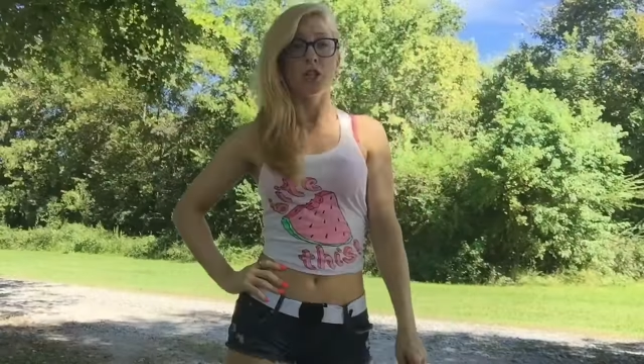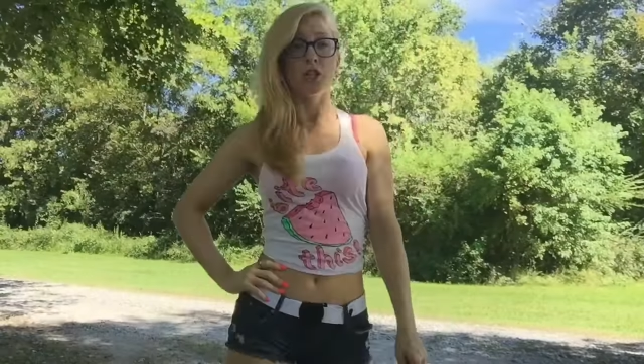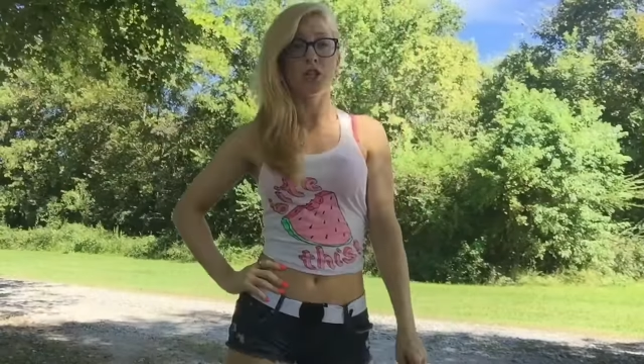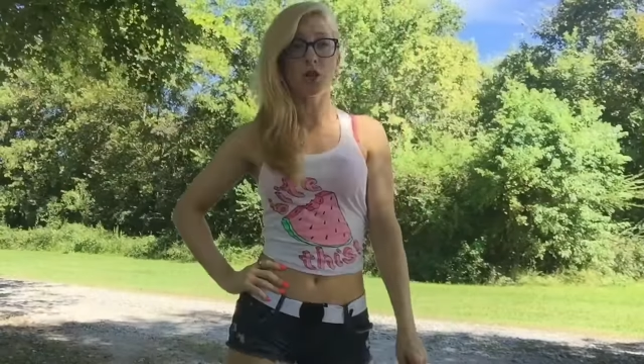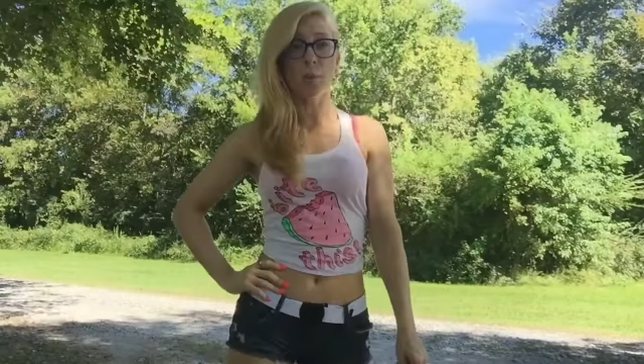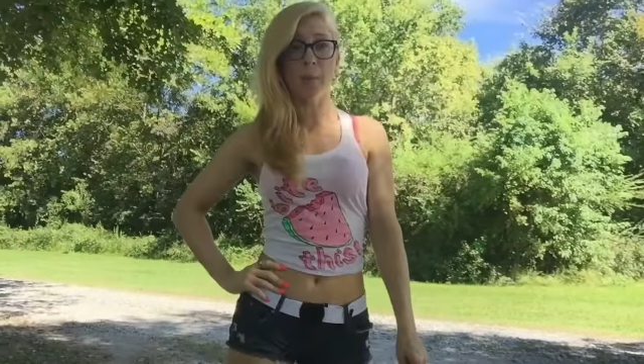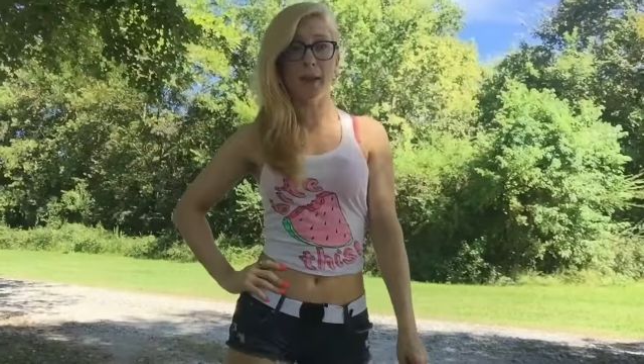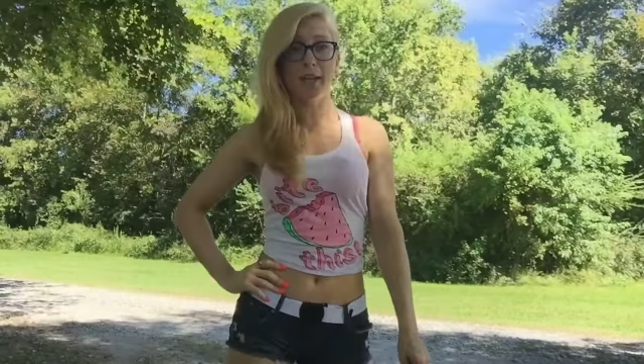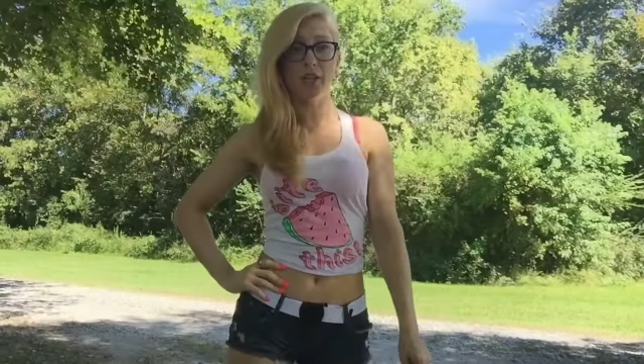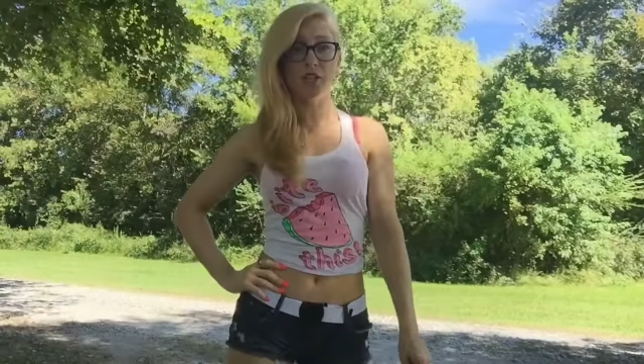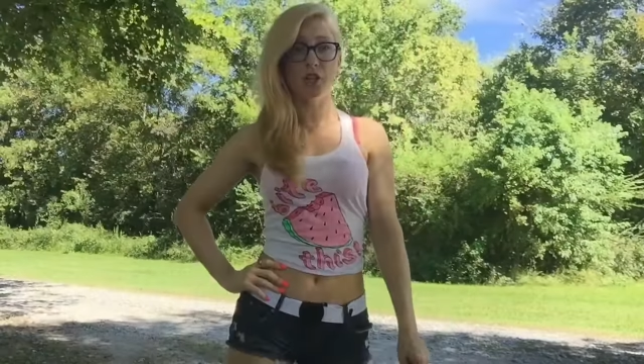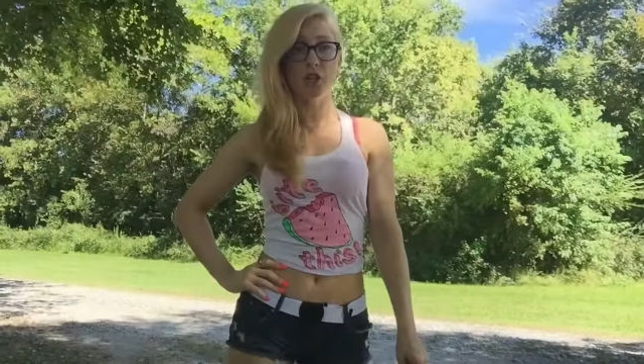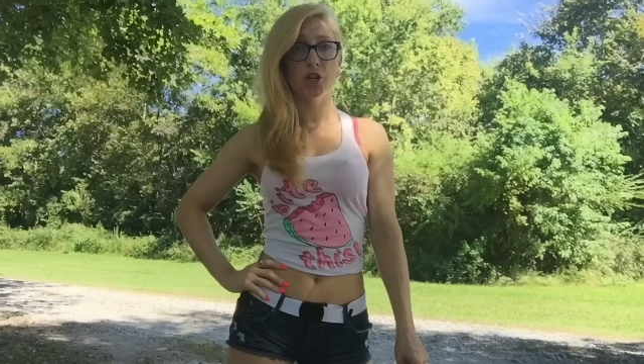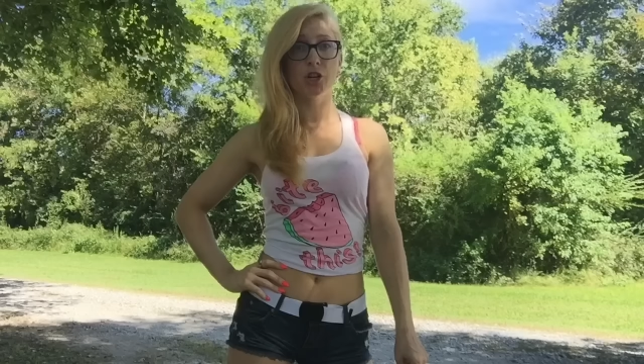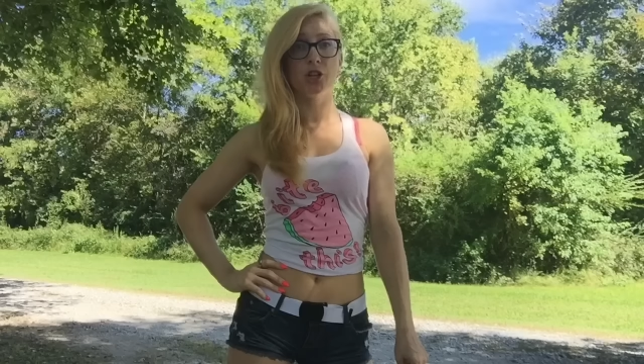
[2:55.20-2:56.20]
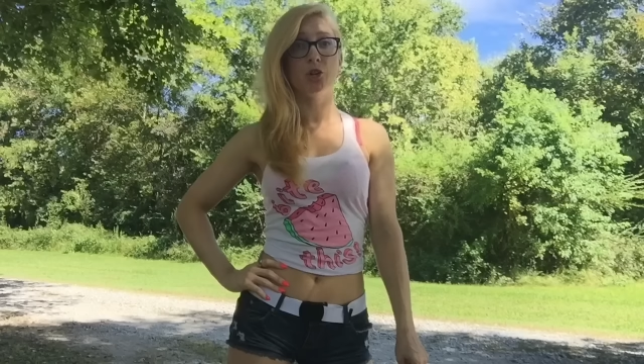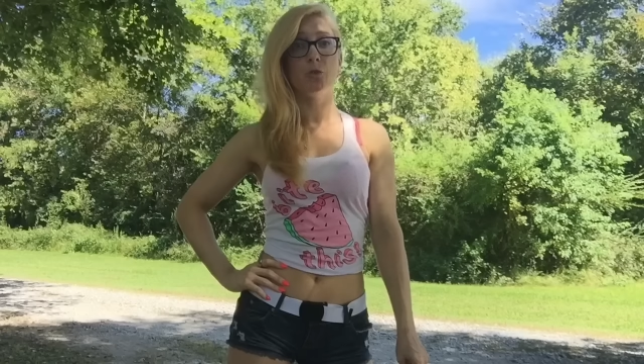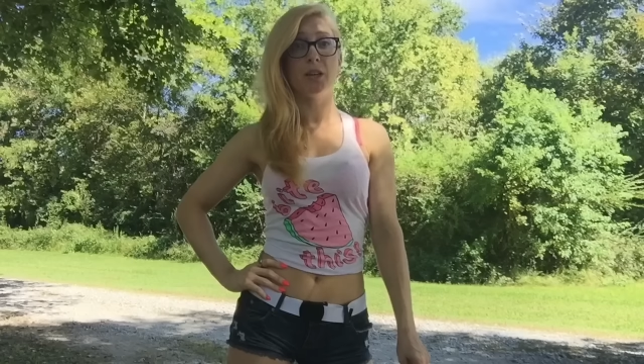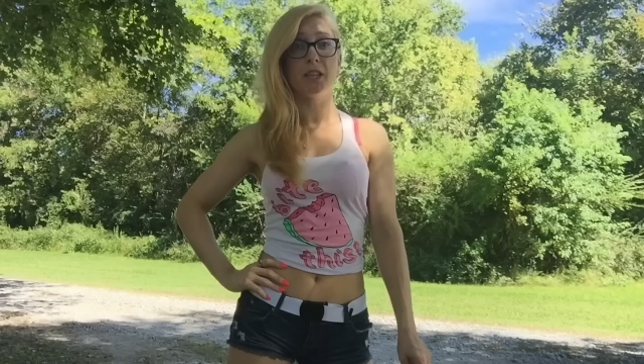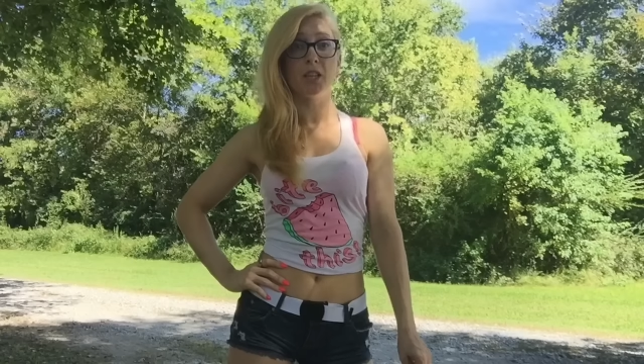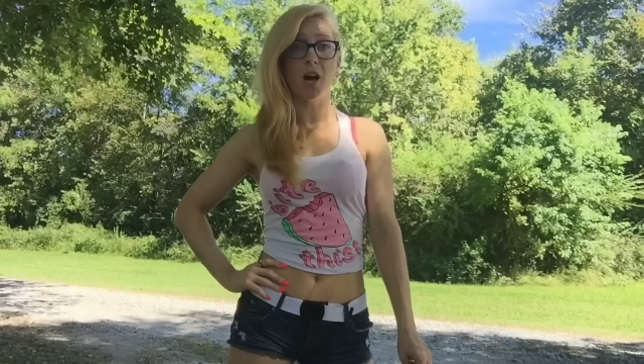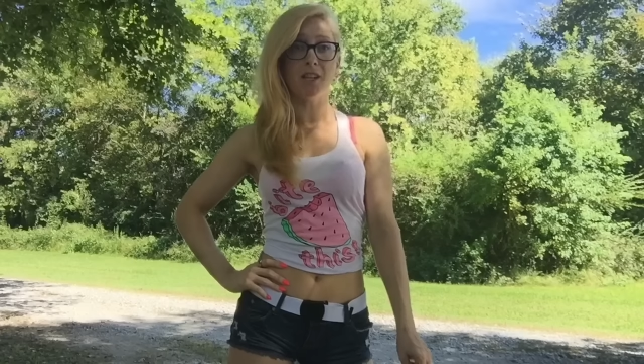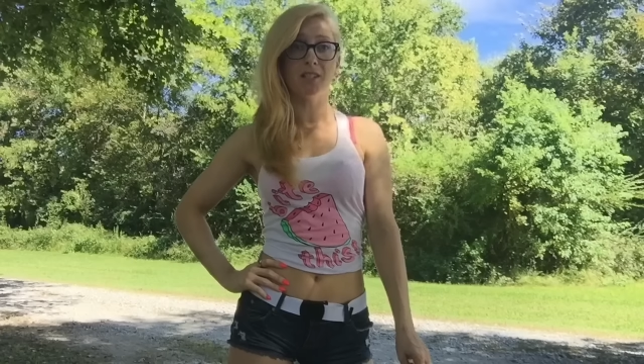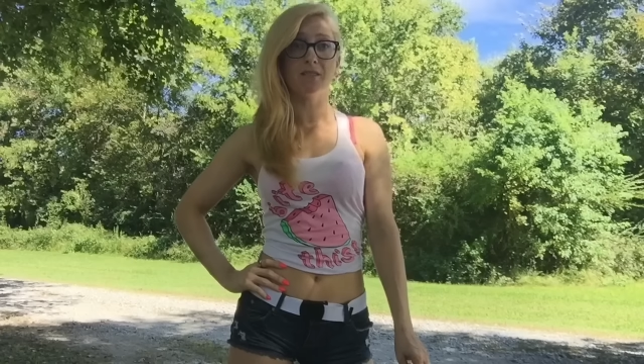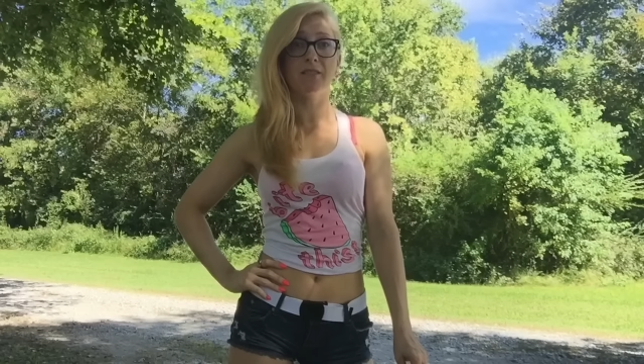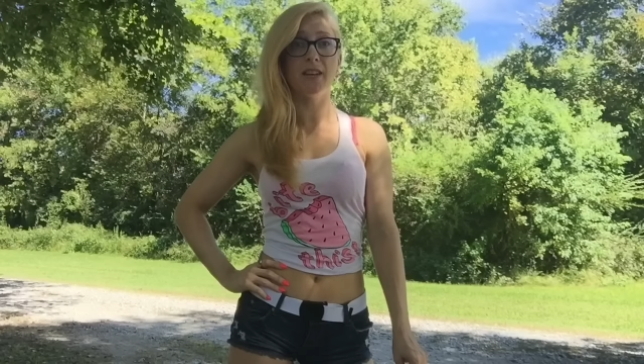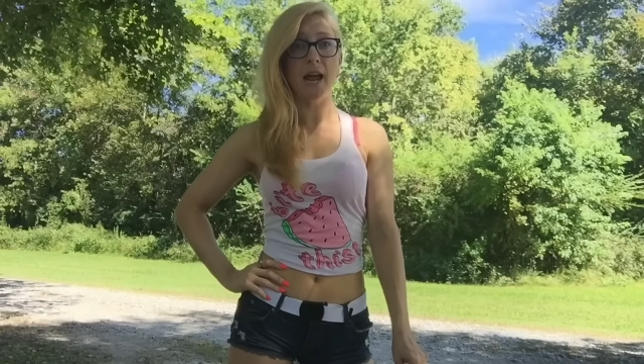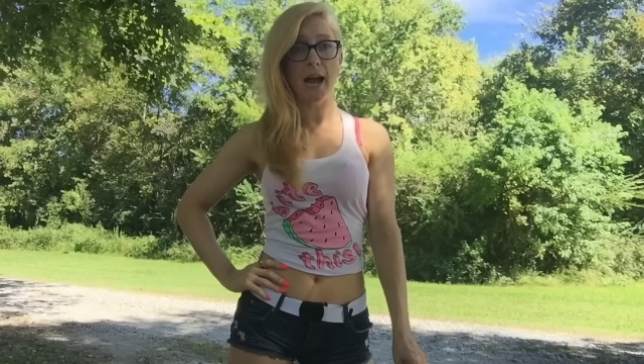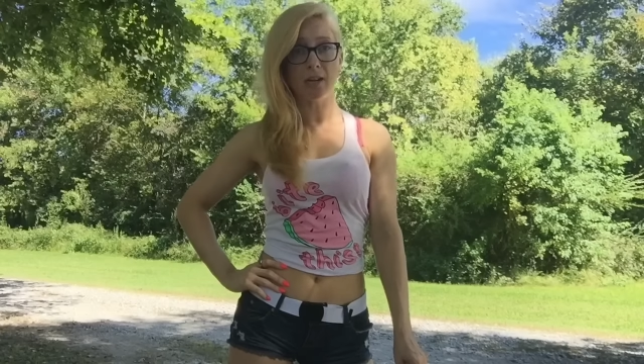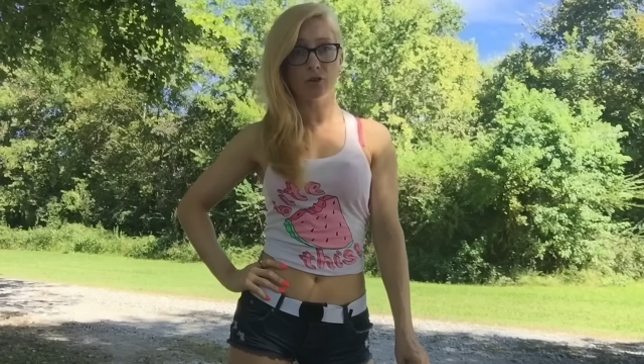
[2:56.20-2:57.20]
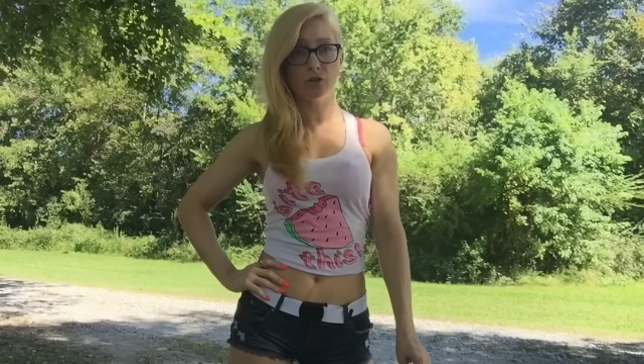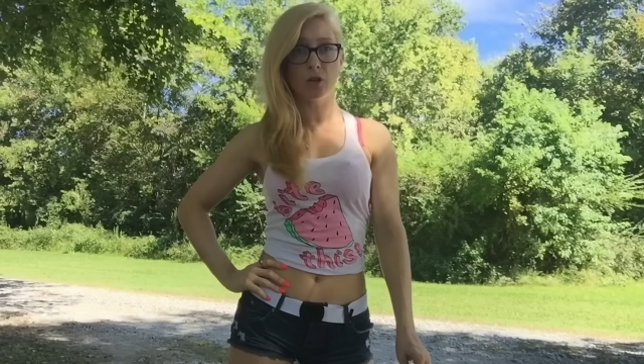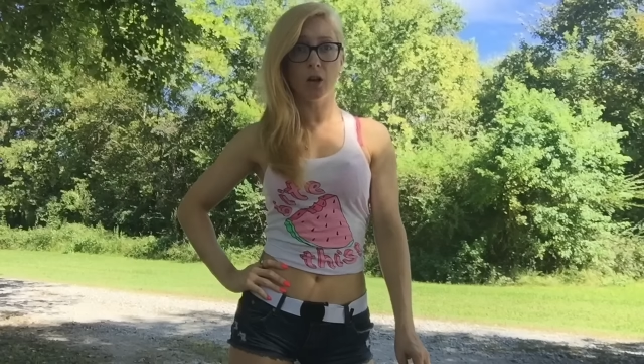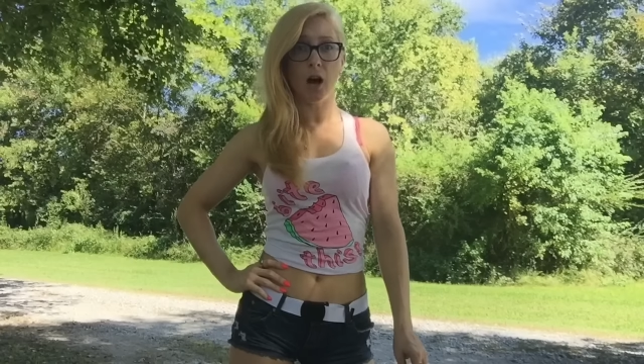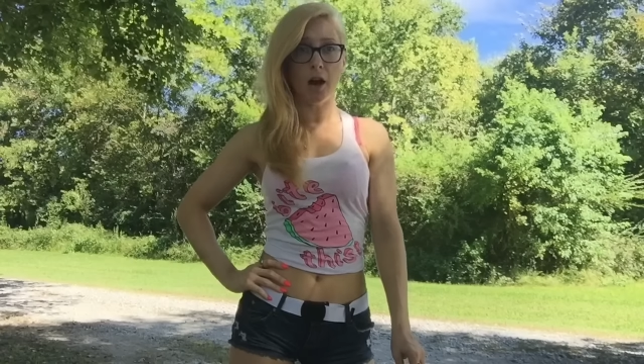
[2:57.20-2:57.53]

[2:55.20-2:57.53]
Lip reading: So make sure you eat lots of natural,